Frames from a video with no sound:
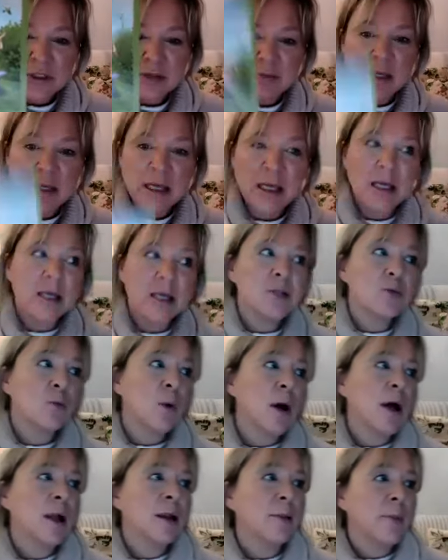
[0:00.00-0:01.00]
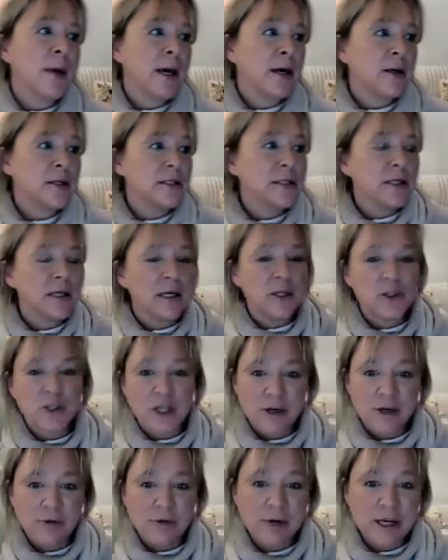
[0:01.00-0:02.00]
to me as well about a, a
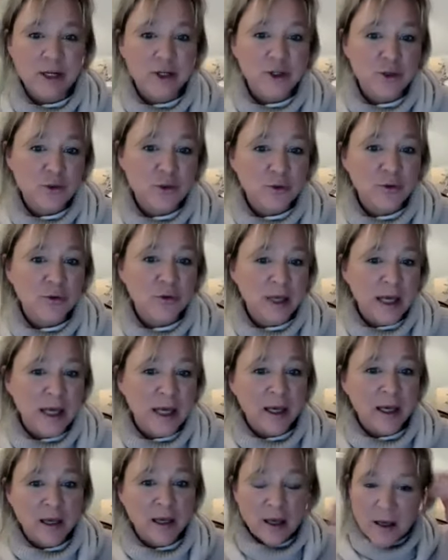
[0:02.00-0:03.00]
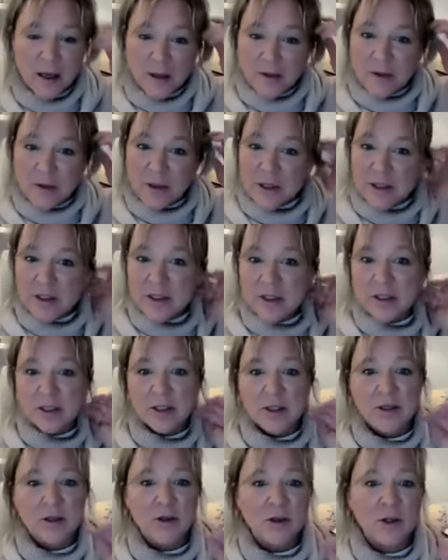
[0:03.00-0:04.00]
generational thing that
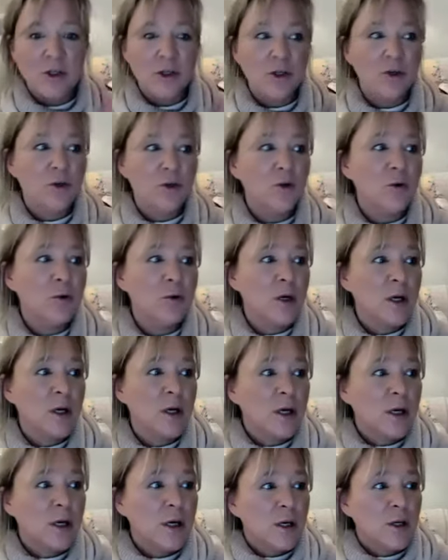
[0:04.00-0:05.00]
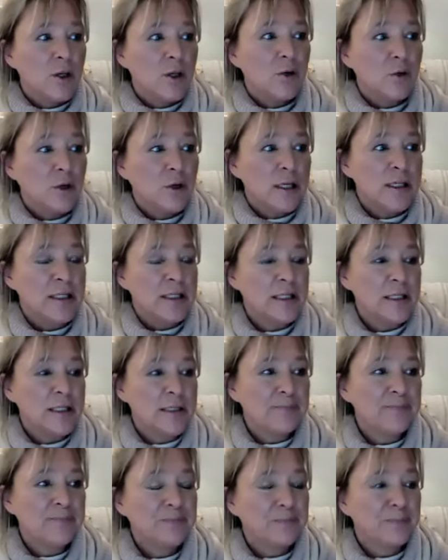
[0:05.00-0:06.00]
you know you you're list
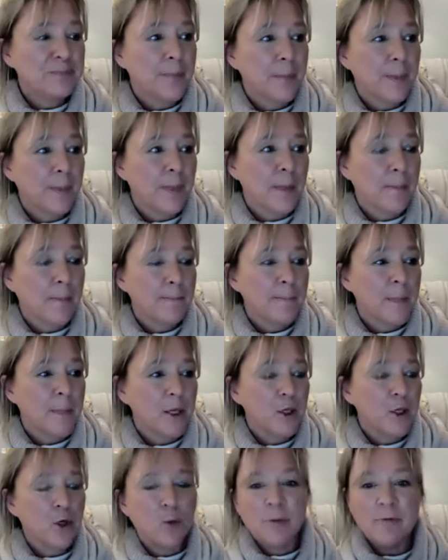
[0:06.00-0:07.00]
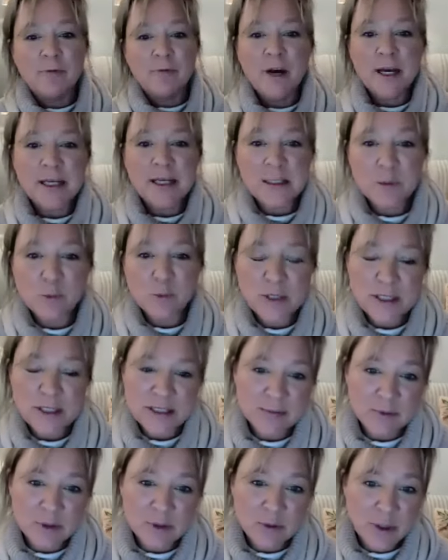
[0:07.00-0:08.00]
you're providing
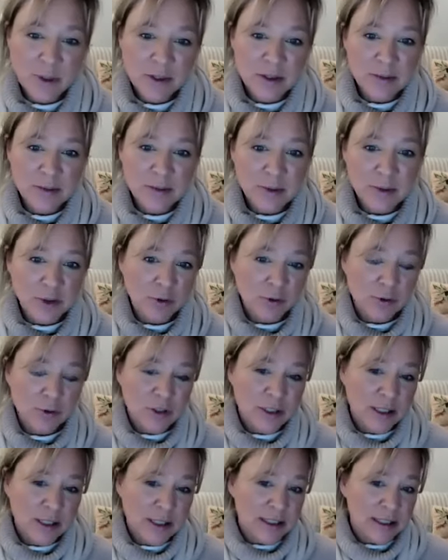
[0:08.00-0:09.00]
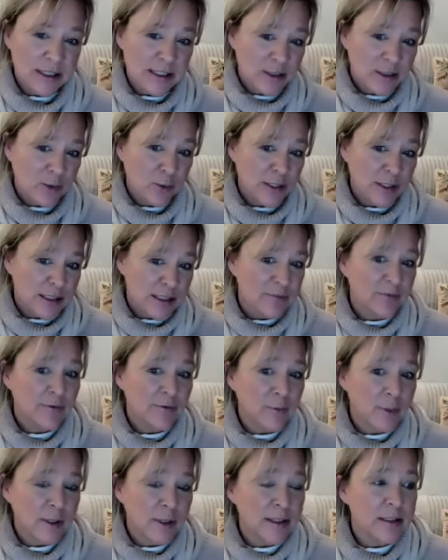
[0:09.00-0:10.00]
wisdom to others, but you're also listening to wisdom
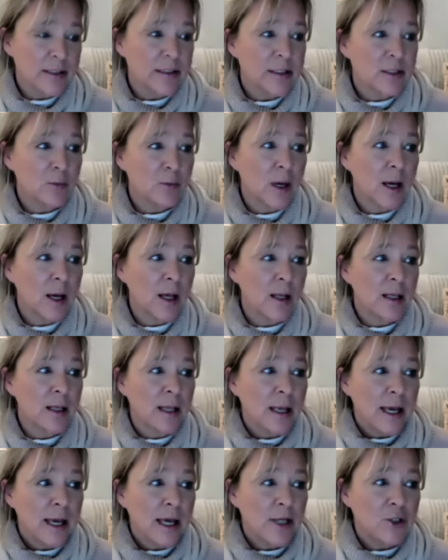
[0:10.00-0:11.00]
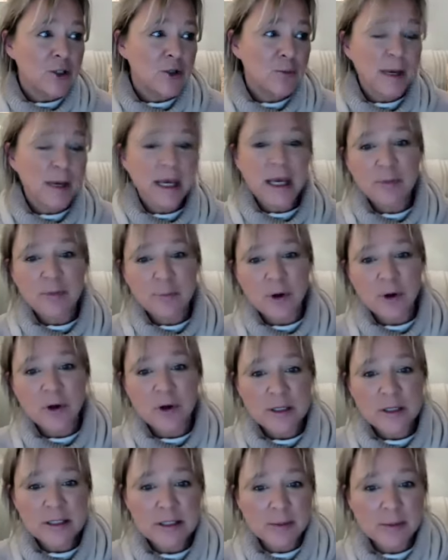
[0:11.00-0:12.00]
from others as well. And you may have
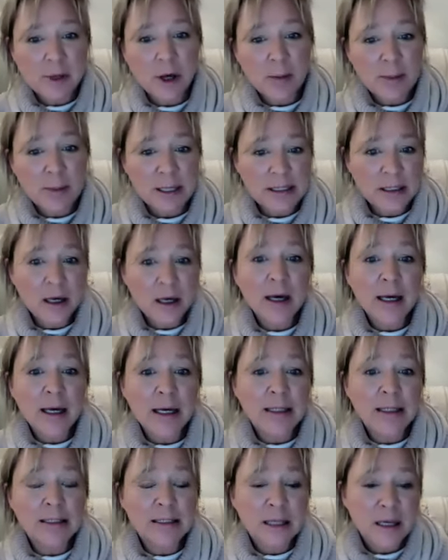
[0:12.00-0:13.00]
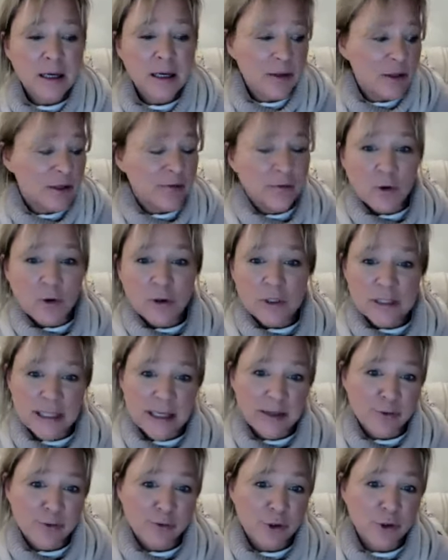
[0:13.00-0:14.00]
broken some karmic ties that have gone
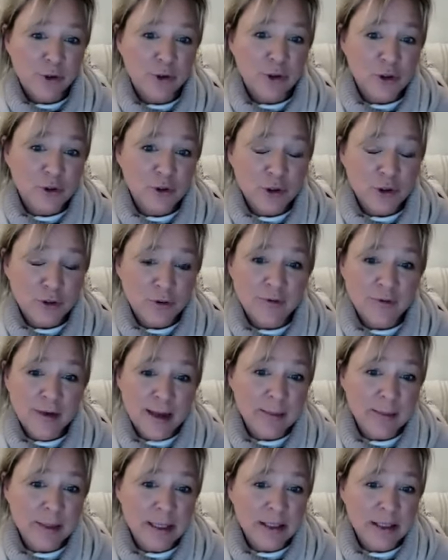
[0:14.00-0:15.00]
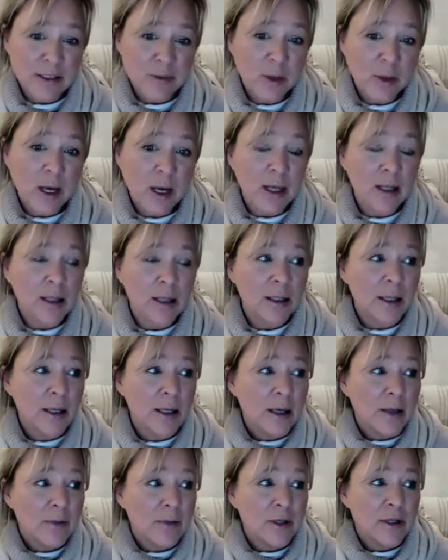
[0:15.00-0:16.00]
down through your, your family as well.
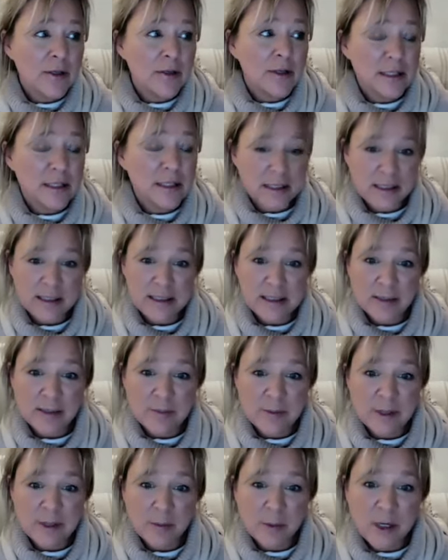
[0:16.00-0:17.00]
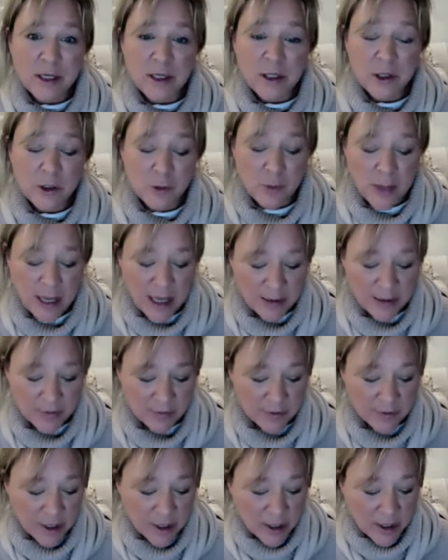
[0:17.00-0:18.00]
That this is something where you have
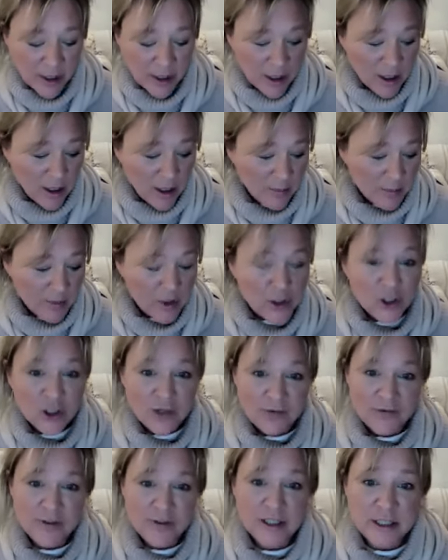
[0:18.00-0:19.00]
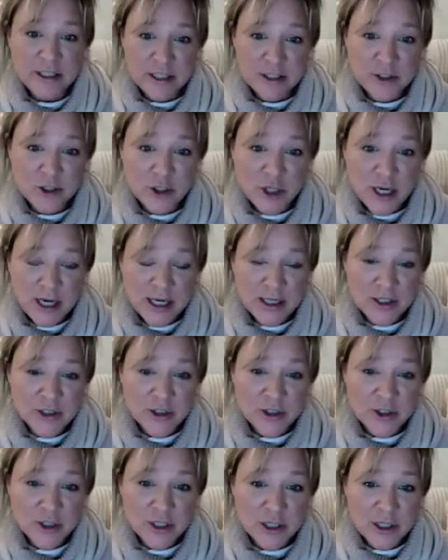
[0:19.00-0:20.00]
um, shifted and
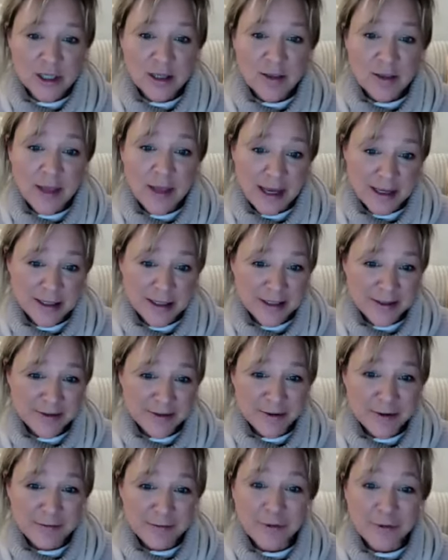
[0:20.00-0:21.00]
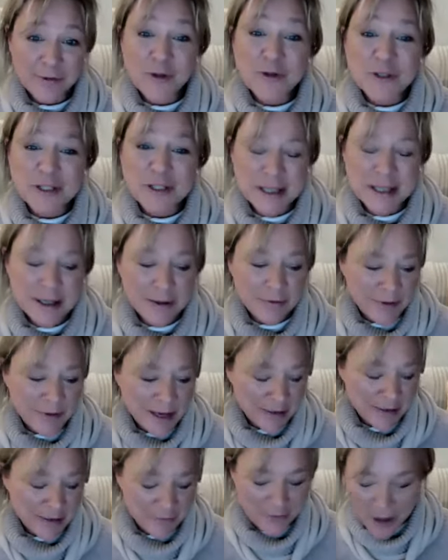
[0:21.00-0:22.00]
changed that for yourself
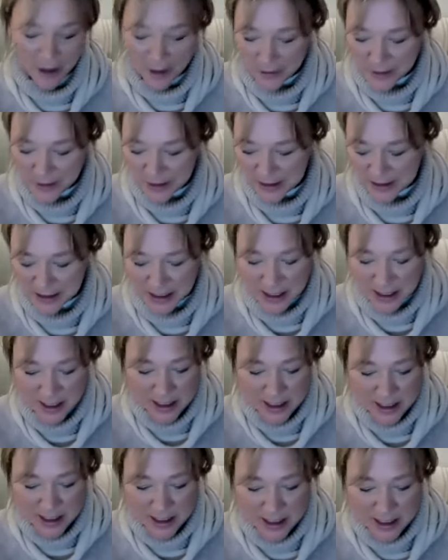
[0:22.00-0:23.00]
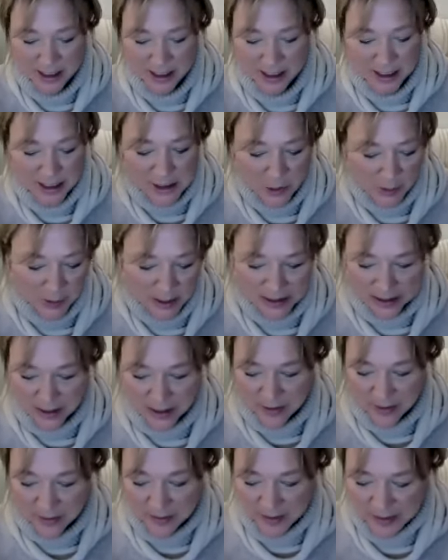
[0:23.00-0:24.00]
and for others. So,
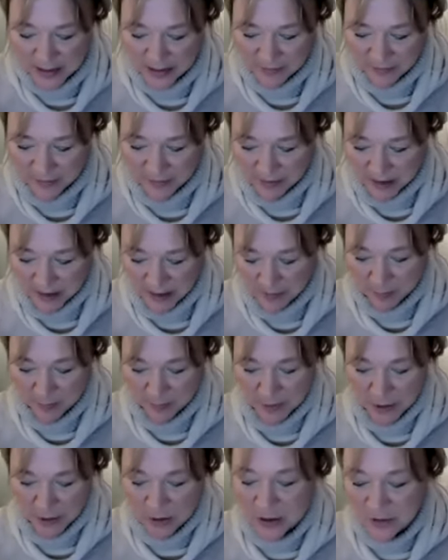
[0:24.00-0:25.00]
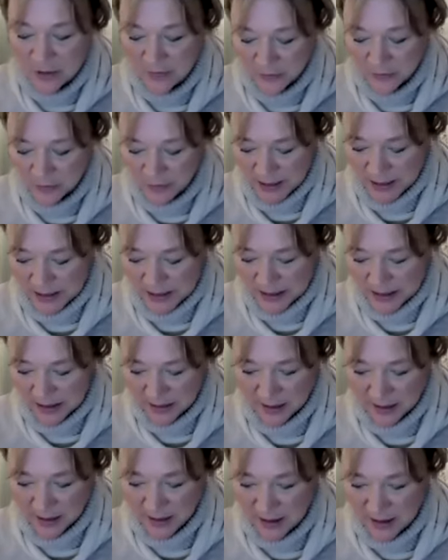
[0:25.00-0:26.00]
Aquarius, I think that's a very beautiful
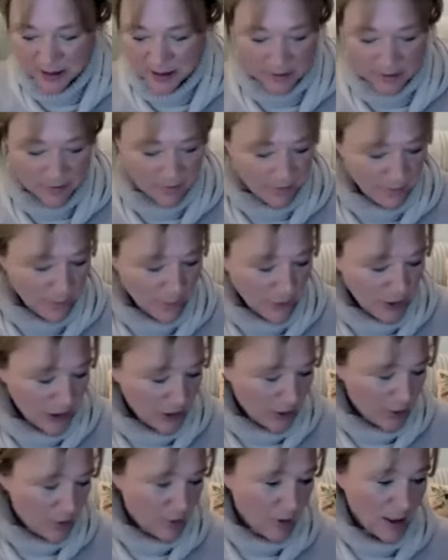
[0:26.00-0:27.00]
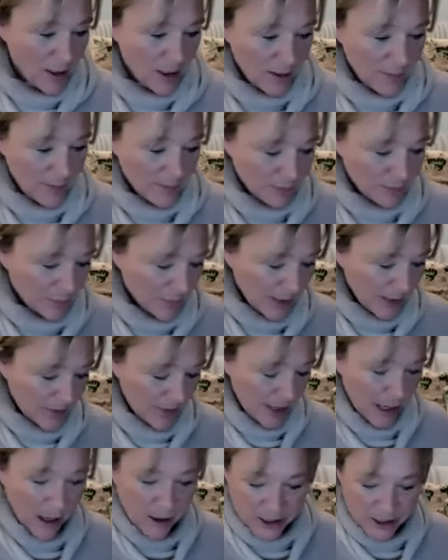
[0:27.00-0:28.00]
reading uh, for you. Um,
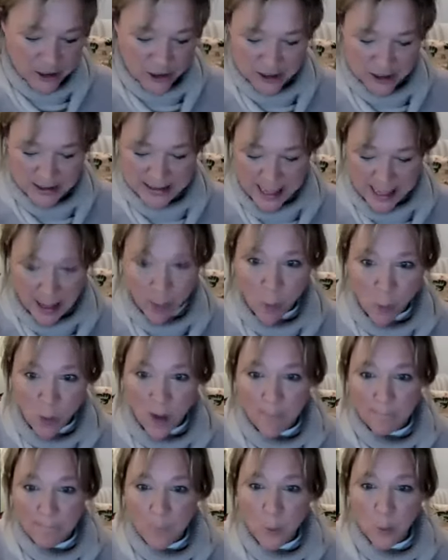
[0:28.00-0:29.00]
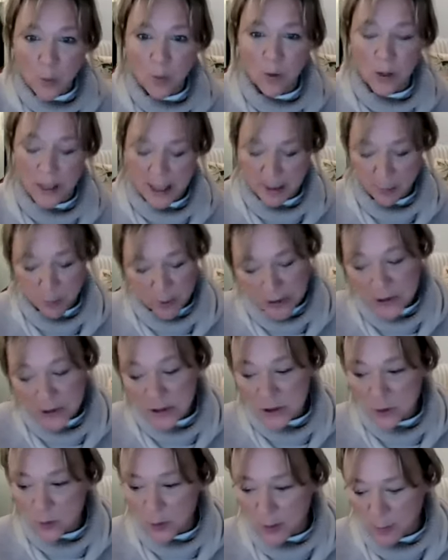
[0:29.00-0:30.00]
they are actually saying one more. I will
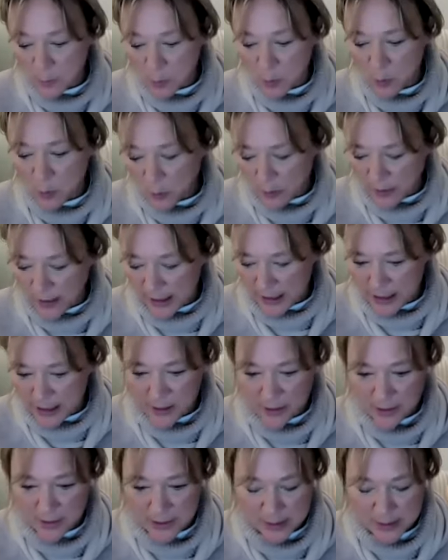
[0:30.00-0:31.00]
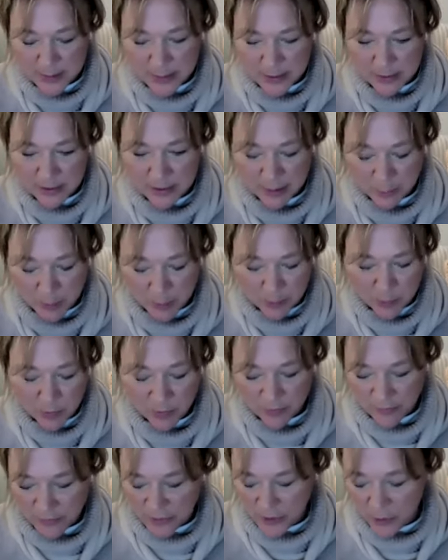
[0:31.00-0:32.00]
do one more. Thank you, Spirit. One more
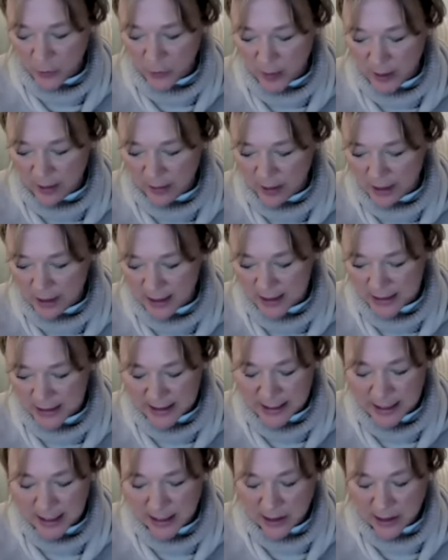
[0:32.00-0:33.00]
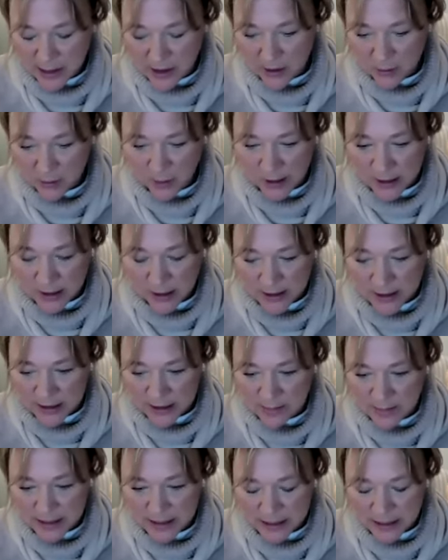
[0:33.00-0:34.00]
for Aquarius. Thank you. One last
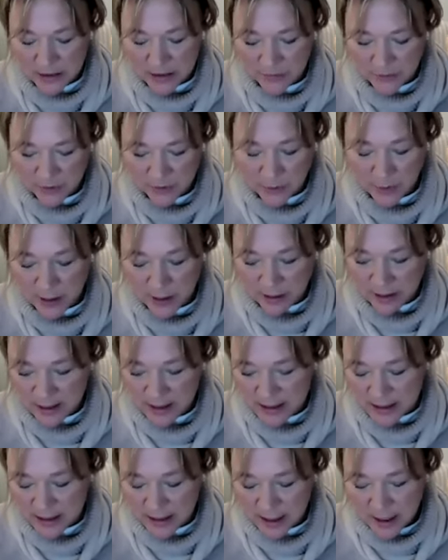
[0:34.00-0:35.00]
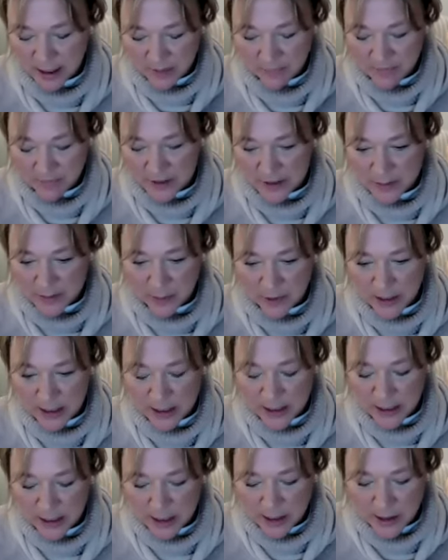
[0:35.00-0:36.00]
message for Aquarius for
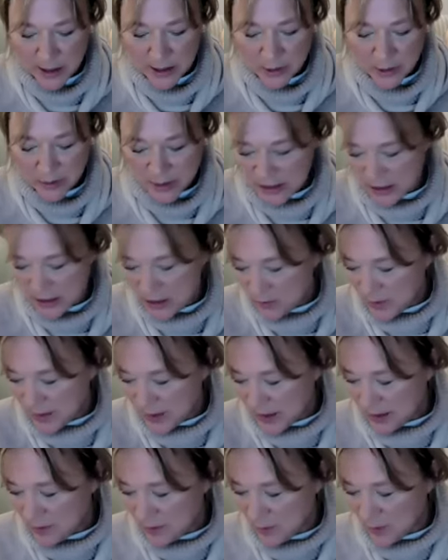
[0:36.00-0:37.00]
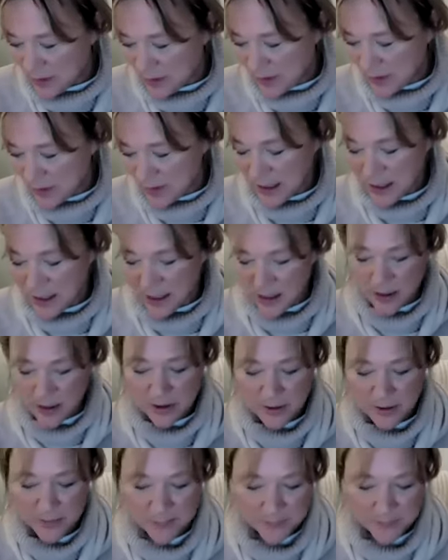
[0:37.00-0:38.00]
spring 2021. Thank you.